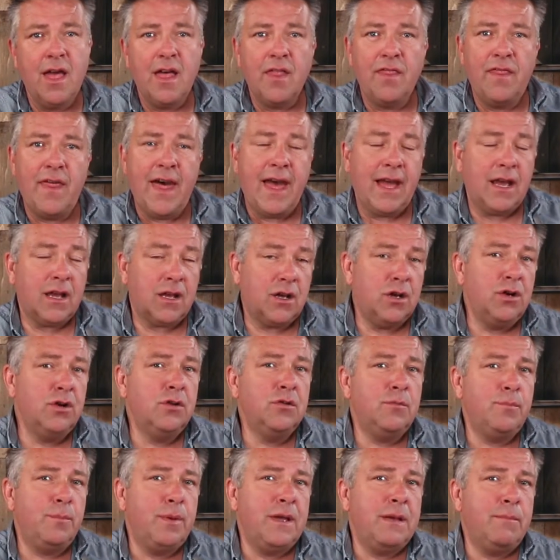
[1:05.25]
That
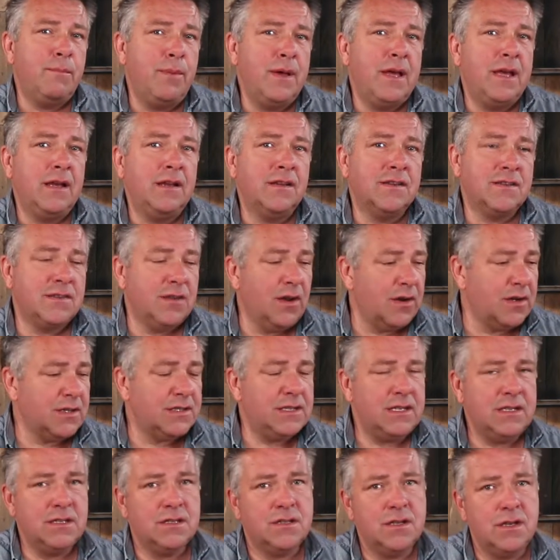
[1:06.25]
could be being sucked
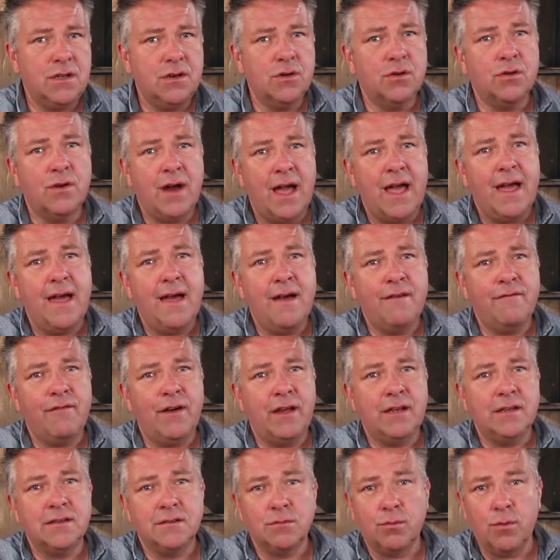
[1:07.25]
into your air
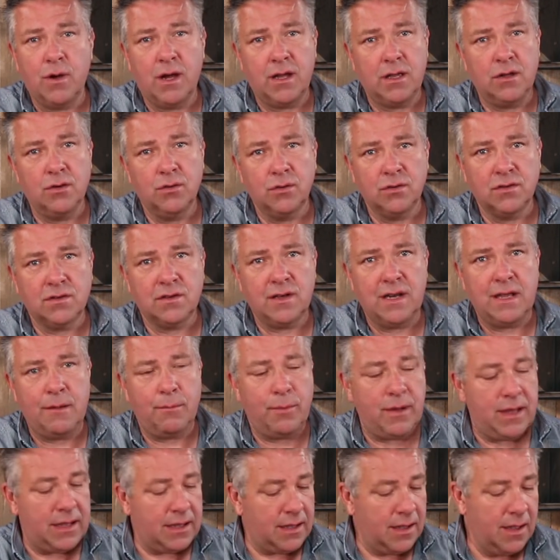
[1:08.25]
vent where you're
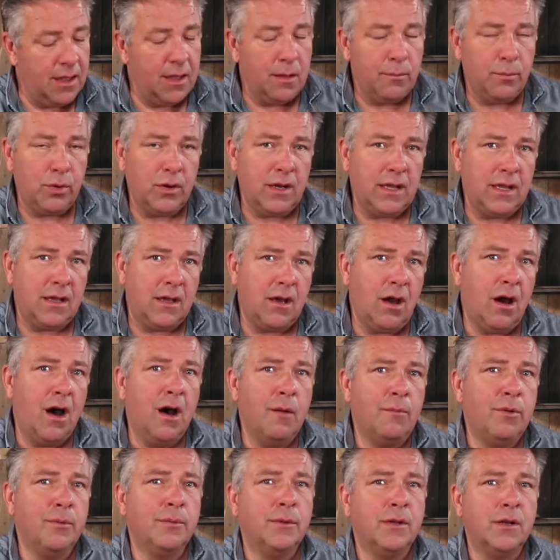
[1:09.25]
sleeping, putting
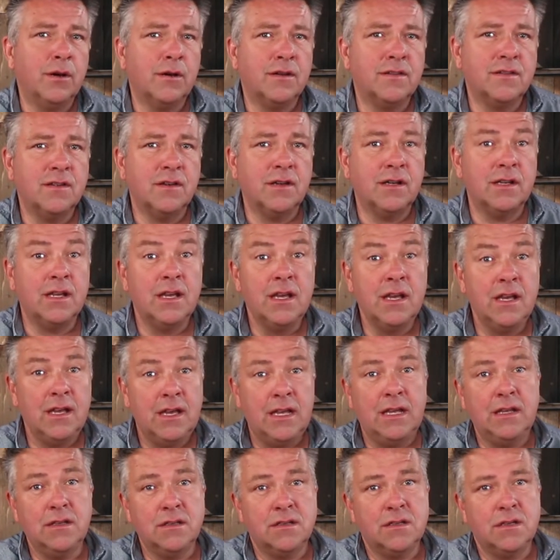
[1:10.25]
carbon monoxide
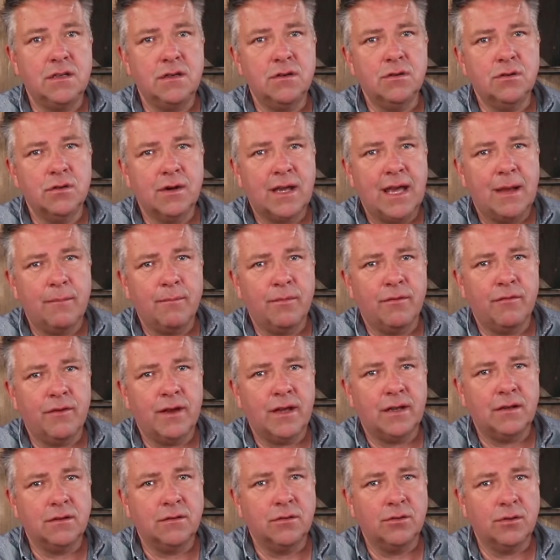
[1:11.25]
into your camper
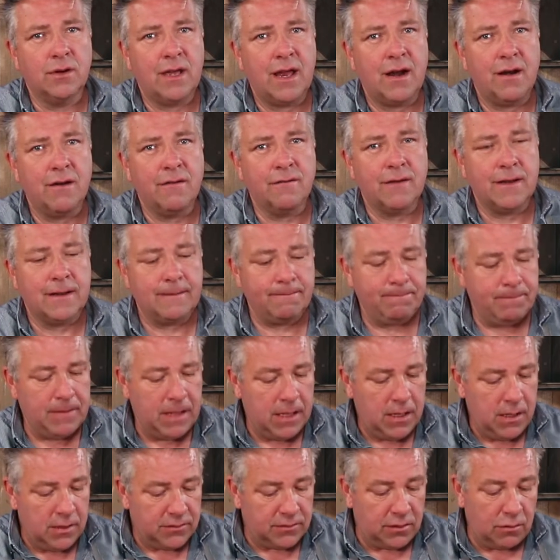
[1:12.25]
van or caravan.
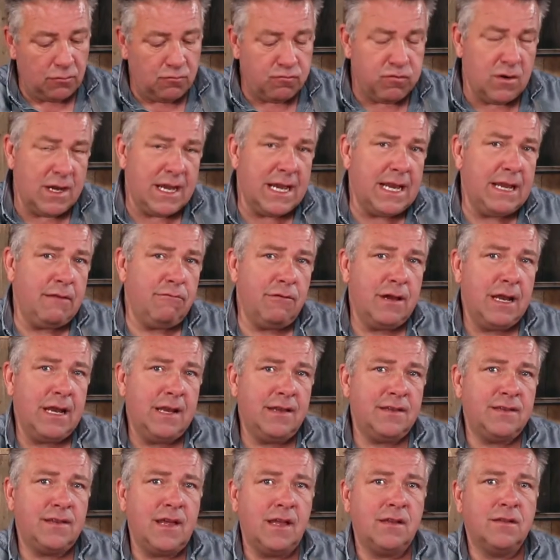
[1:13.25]
So really, really
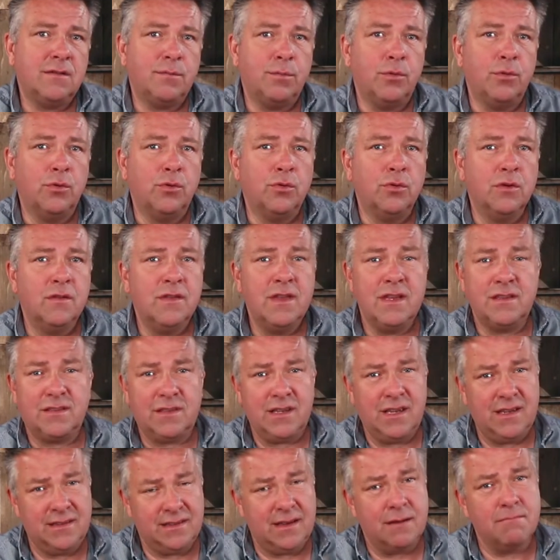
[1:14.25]
sensible. This
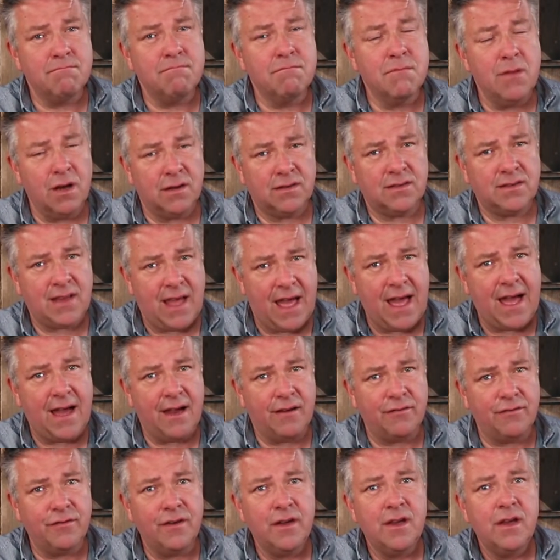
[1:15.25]
is a
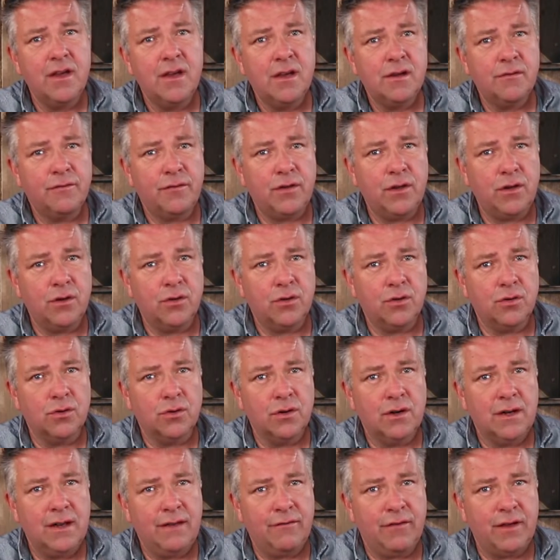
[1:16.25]
must-have for your
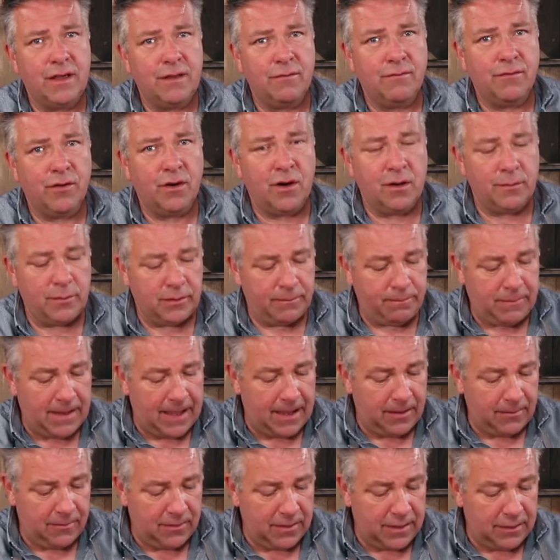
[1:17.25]
living environment.
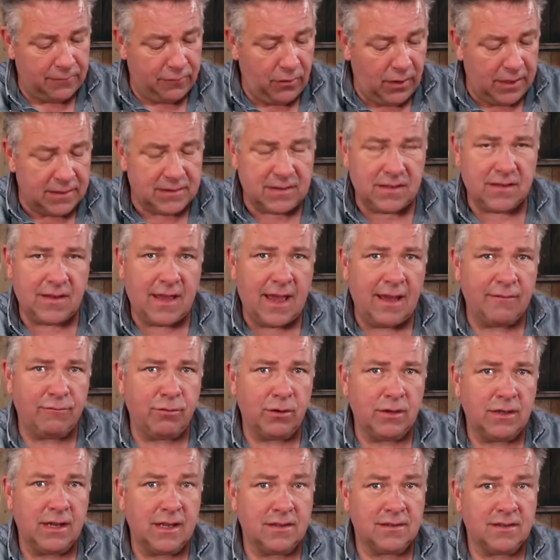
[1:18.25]
Now, the advice is to have
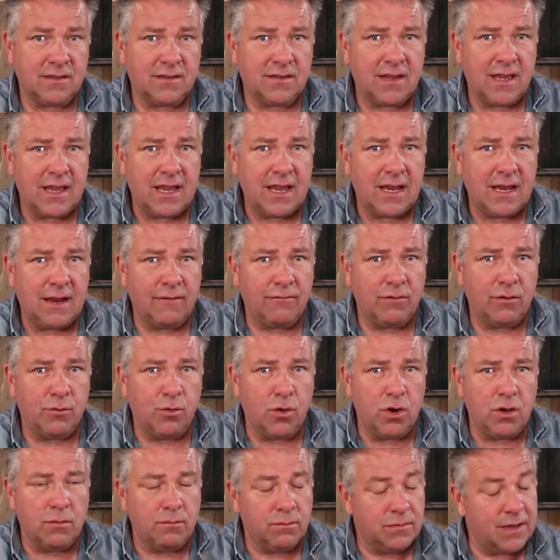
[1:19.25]
one, as I say, in every
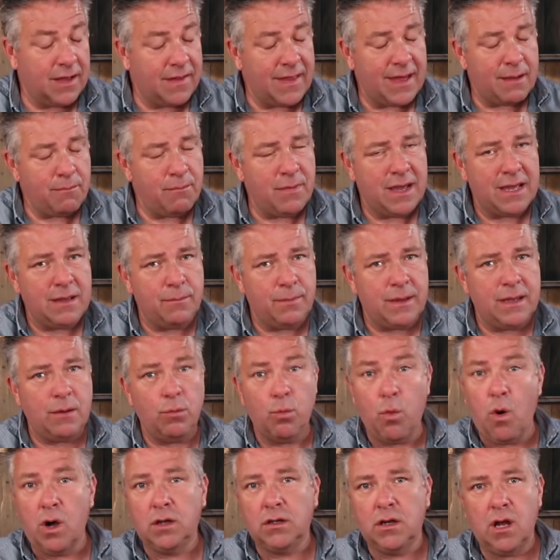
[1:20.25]
room. Now, that may be
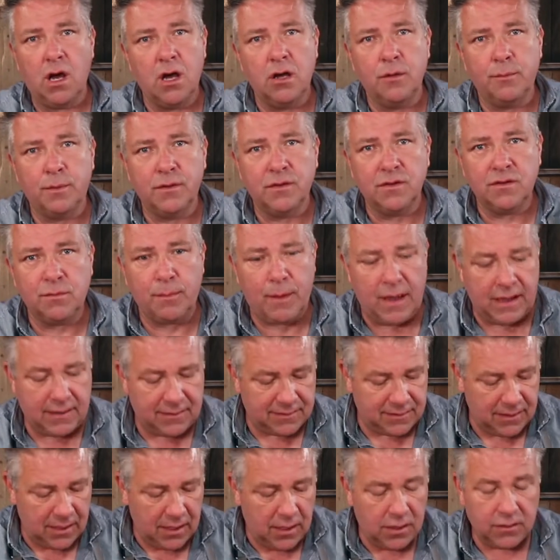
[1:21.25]
one open
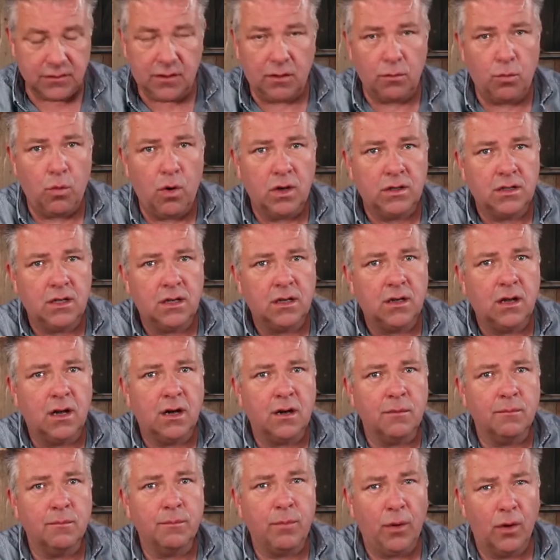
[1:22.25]
space, so one
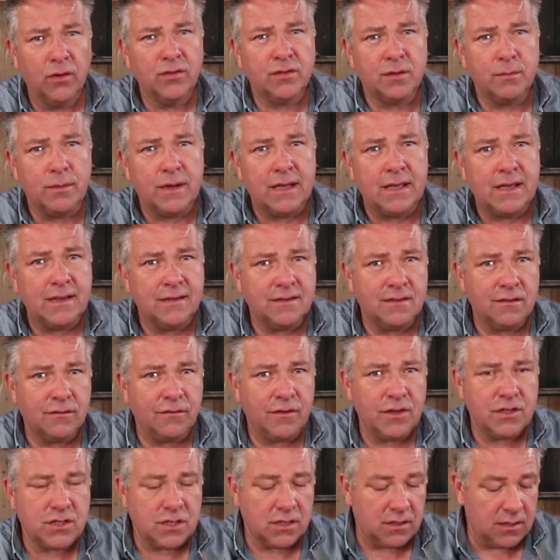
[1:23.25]
alarm possibly is
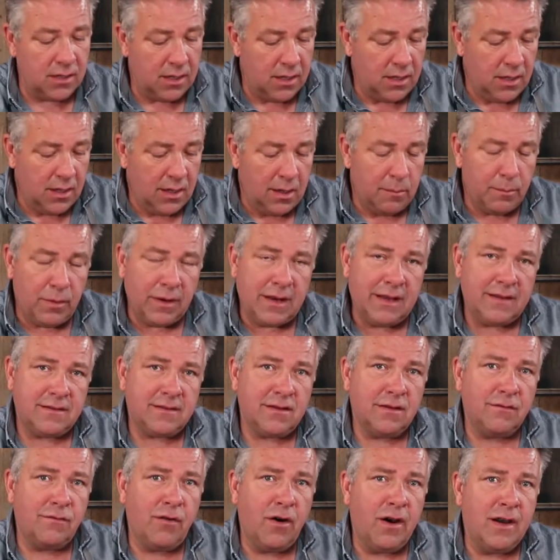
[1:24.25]
sufficient, but it's
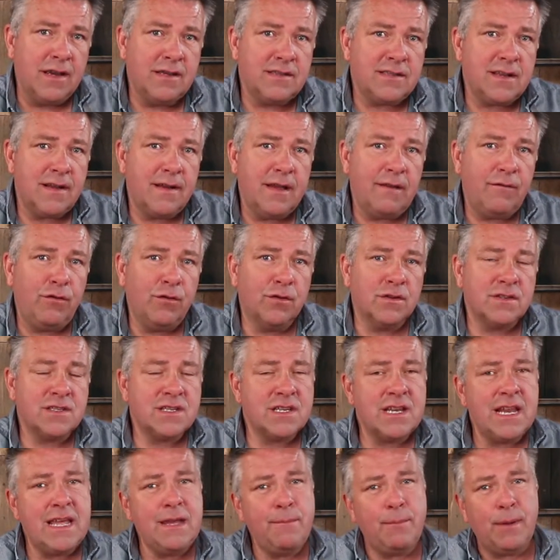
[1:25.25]
advised if you're
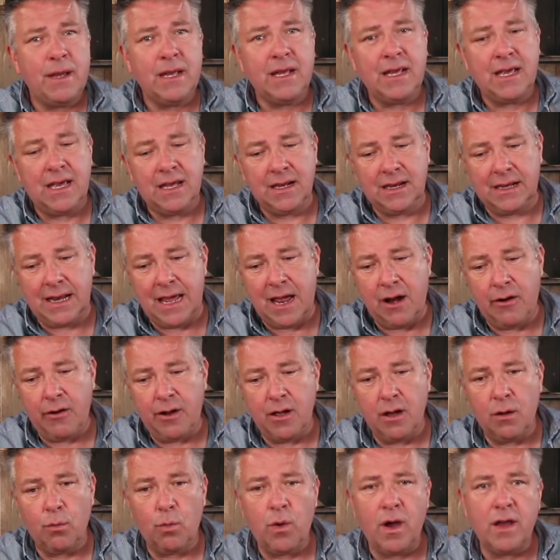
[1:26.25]
sleeping in an
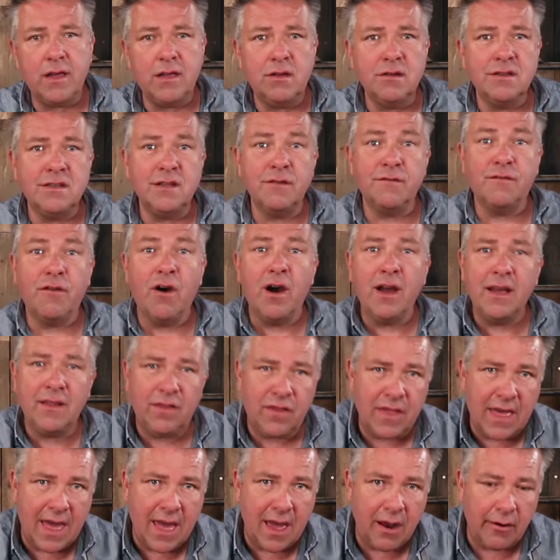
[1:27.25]
area where you divide
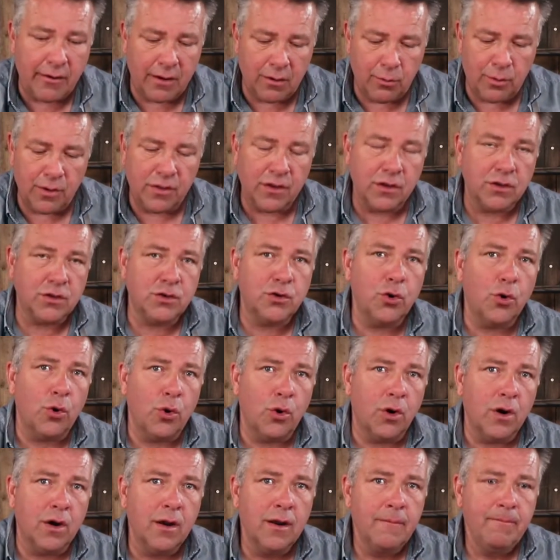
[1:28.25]
the area with a
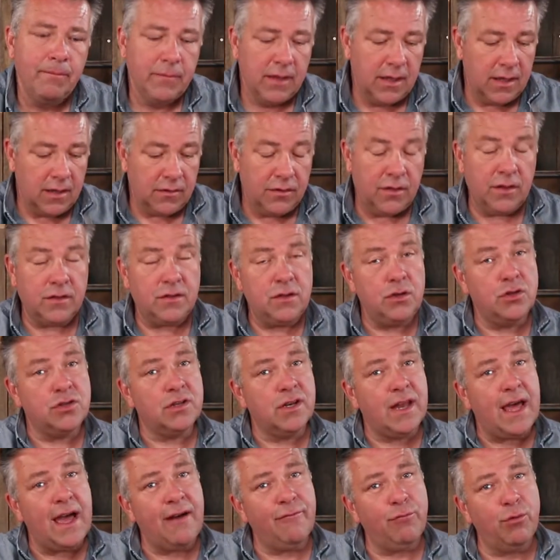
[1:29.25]
door, that you
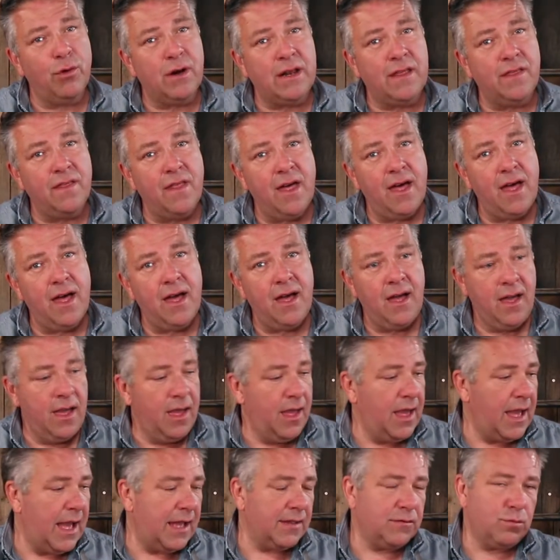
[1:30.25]
should have one in there
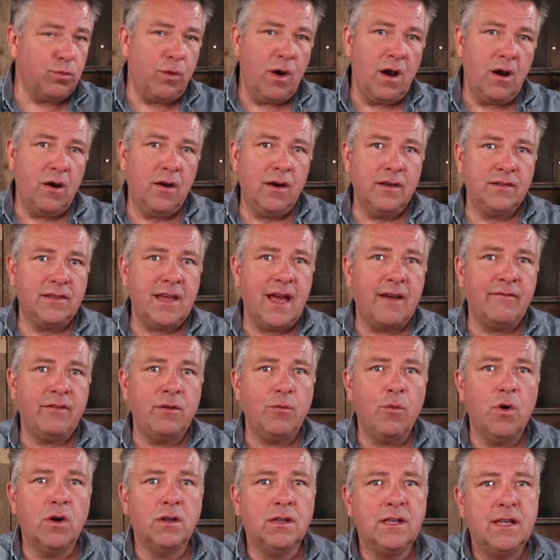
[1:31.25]
as well as having
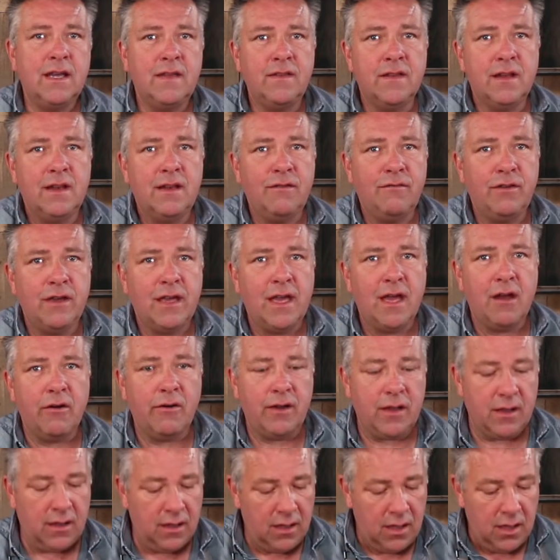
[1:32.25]
one in the living
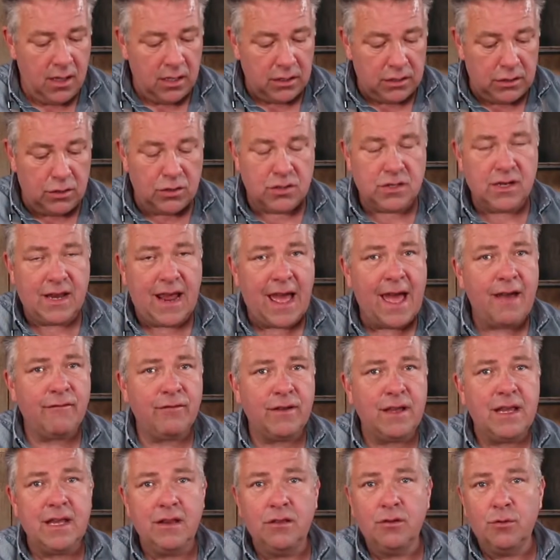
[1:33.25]
area. You should have
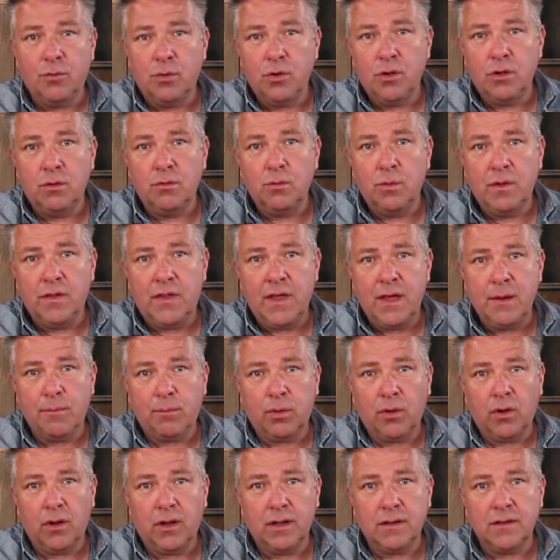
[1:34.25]
it in the room with the
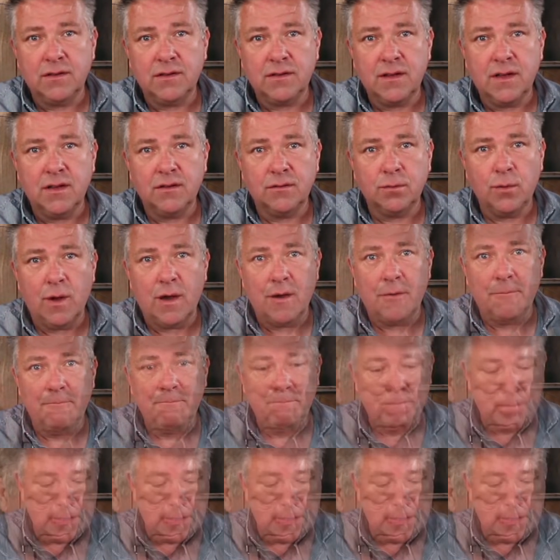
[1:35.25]
appliance as well.